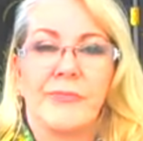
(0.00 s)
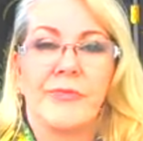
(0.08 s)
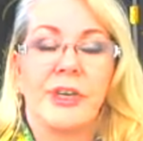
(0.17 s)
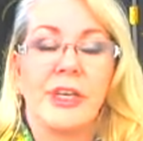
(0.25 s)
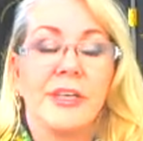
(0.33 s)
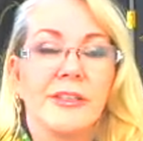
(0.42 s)

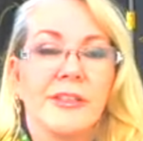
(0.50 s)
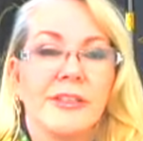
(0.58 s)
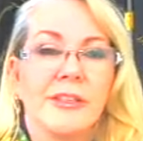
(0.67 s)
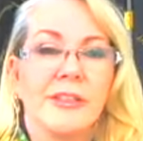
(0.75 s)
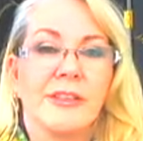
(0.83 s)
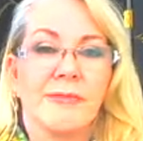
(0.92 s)
Venus
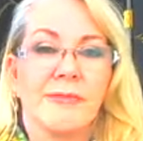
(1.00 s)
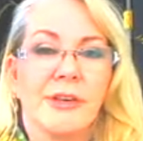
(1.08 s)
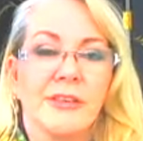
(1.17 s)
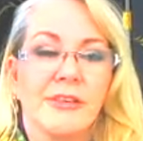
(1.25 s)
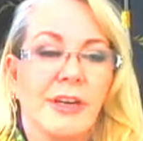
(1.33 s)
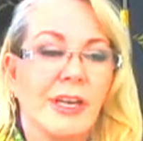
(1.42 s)
is
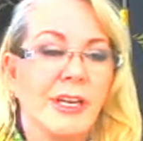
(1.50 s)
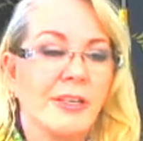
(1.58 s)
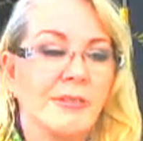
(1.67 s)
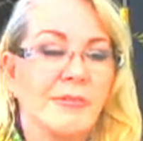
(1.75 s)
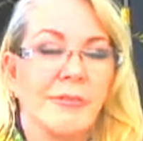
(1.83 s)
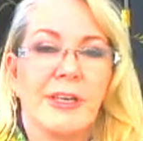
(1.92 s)
retrograde
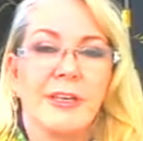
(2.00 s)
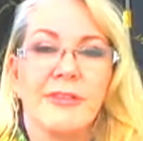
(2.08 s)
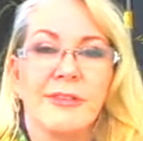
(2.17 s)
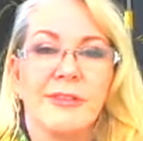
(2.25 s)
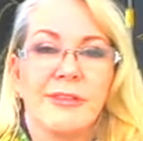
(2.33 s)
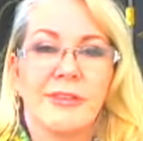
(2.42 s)
as
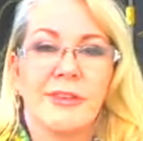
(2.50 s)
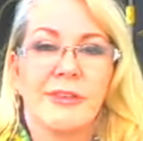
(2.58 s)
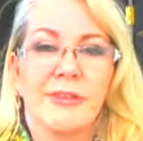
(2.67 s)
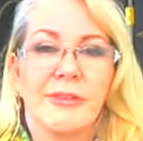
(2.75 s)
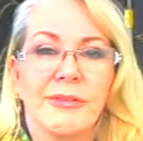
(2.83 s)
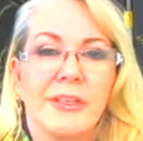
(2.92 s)
well.
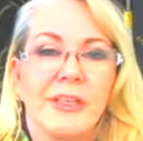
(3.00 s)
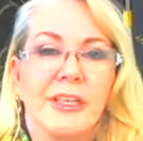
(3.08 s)
So,